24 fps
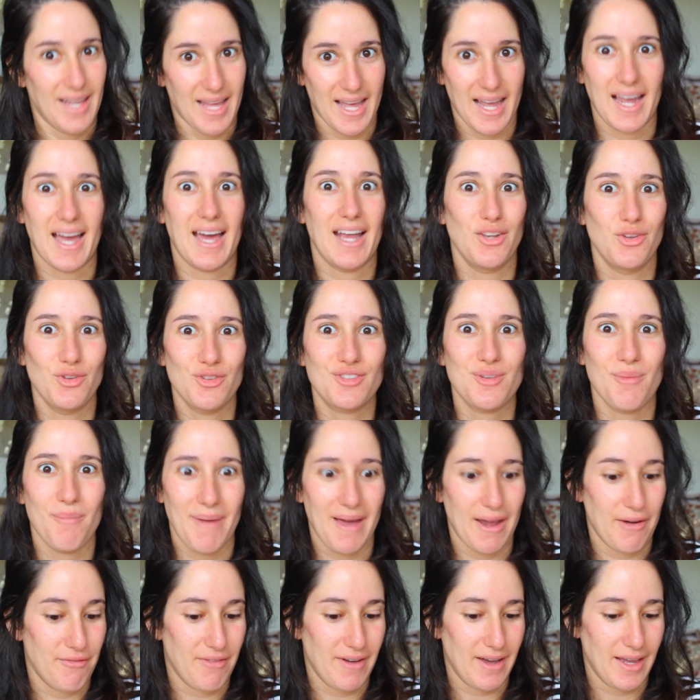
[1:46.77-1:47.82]
I gotta do some
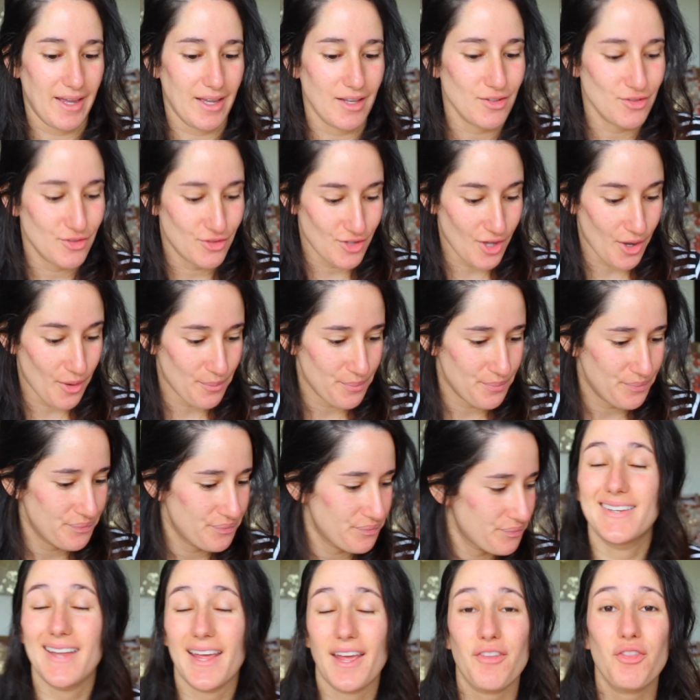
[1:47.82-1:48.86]
mattifying. So
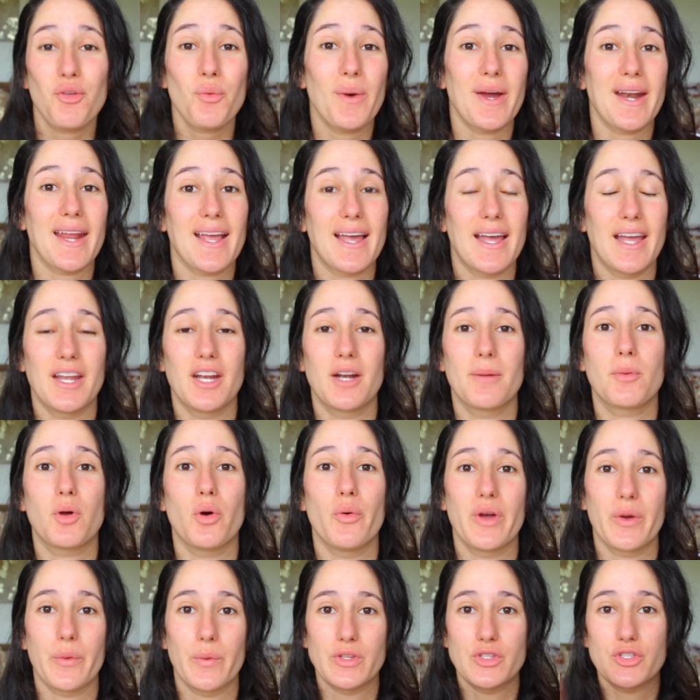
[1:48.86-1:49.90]
the day of the wedding, I ended up
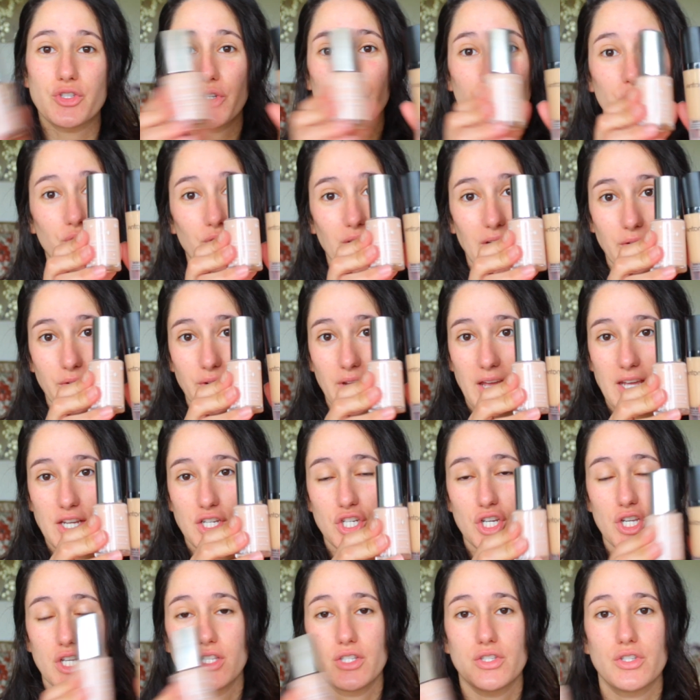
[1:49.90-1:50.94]
going with two
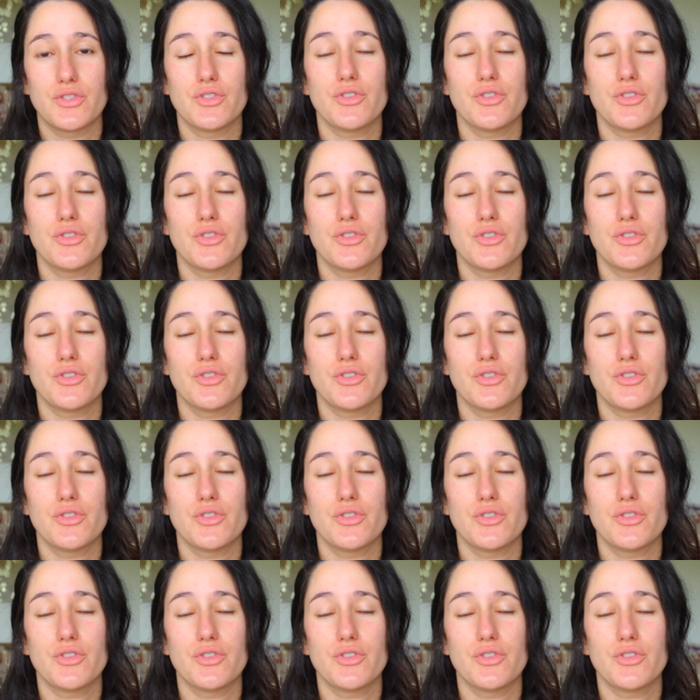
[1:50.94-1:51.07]
foundations.